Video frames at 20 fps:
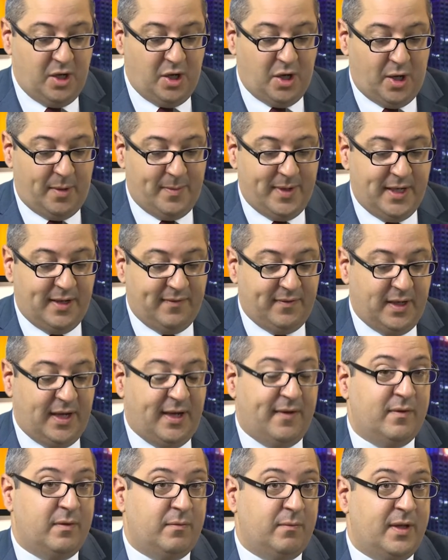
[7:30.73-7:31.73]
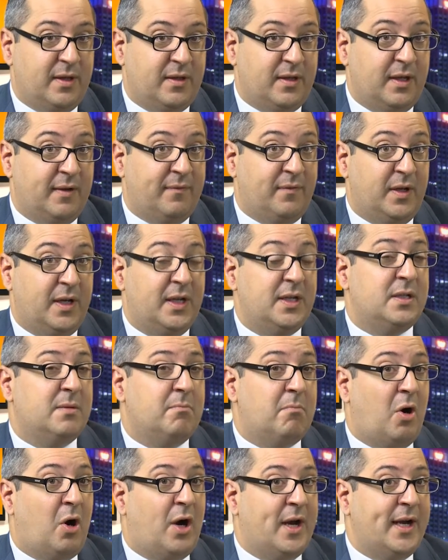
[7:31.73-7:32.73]
I mean, even with, if it is a
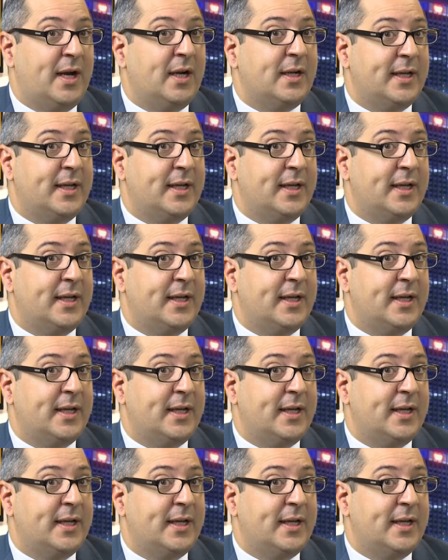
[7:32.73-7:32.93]
minor,